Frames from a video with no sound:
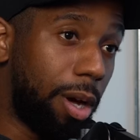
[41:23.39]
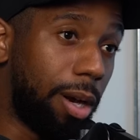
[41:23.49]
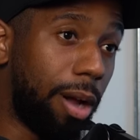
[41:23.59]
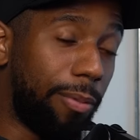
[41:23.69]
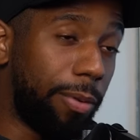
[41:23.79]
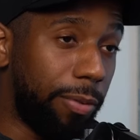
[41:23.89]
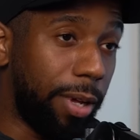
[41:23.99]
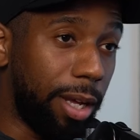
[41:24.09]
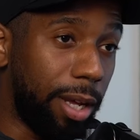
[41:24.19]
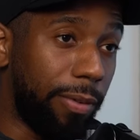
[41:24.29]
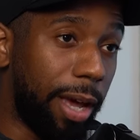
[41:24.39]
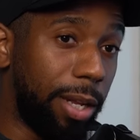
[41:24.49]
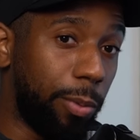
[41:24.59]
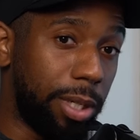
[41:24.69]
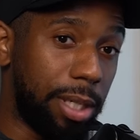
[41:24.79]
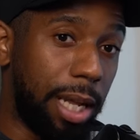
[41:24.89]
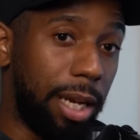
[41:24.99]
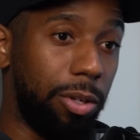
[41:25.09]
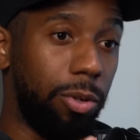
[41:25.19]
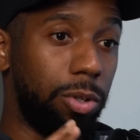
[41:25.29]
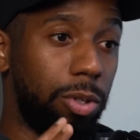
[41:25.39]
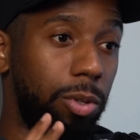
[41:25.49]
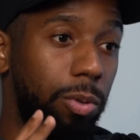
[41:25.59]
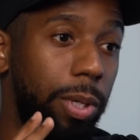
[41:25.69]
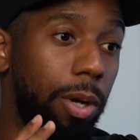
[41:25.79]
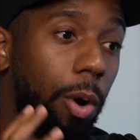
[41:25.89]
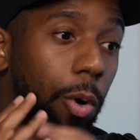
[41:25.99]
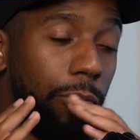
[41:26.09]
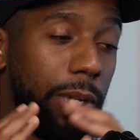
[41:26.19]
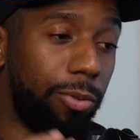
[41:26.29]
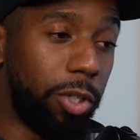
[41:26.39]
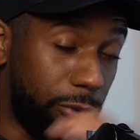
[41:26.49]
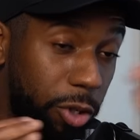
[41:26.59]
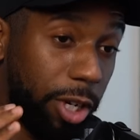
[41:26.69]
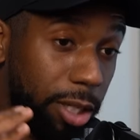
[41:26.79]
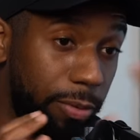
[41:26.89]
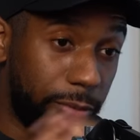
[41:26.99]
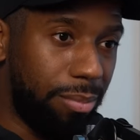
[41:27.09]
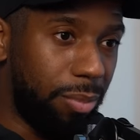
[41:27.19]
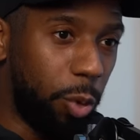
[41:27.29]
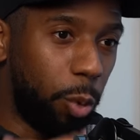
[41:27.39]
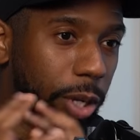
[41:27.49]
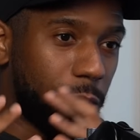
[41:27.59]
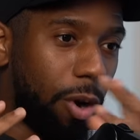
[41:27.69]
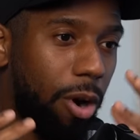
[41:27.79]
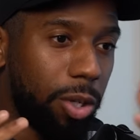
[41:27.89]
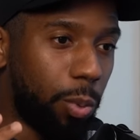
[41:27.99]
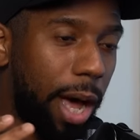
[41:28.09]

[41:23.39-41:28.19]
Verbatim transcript: Another thing, if anyone's telling you to be overly restrictive, you always got to ask